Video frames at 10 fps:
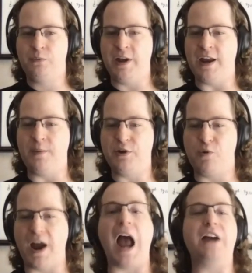We had a
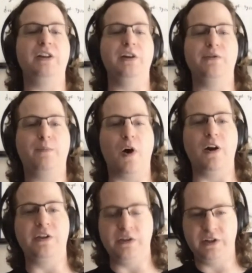much more active
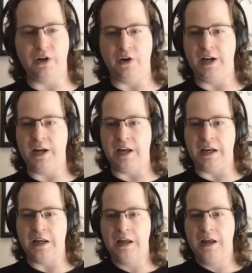part this year
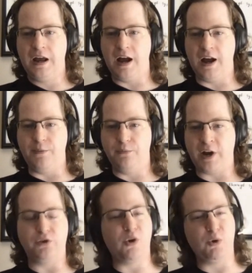in um,
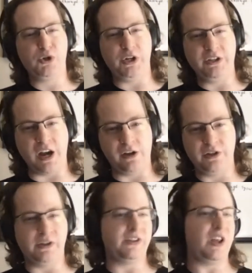kind of troubleshooting
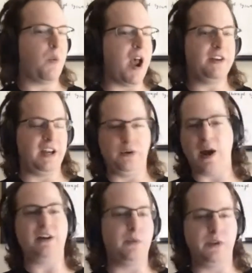challenges as they went and
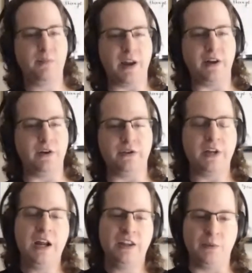interacting with the
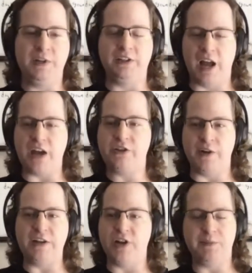competitors than we did last
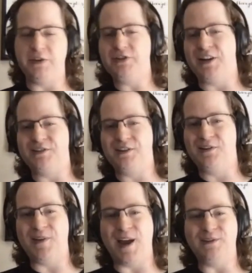year. And I jumped at the chance to
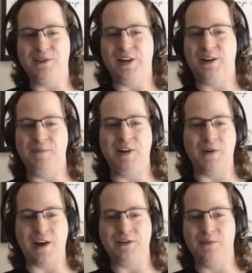do that so that I could be
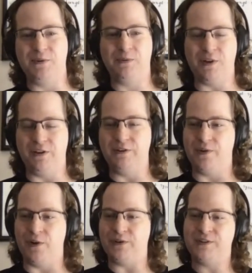interacting with with all these
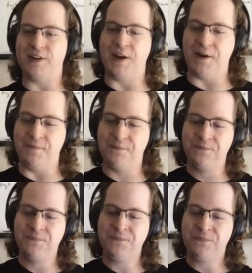folks. Um,
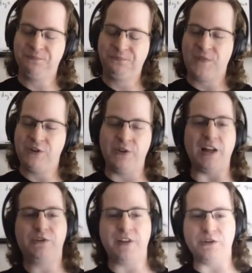so
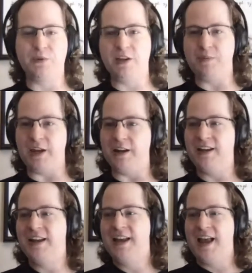that's that's really big.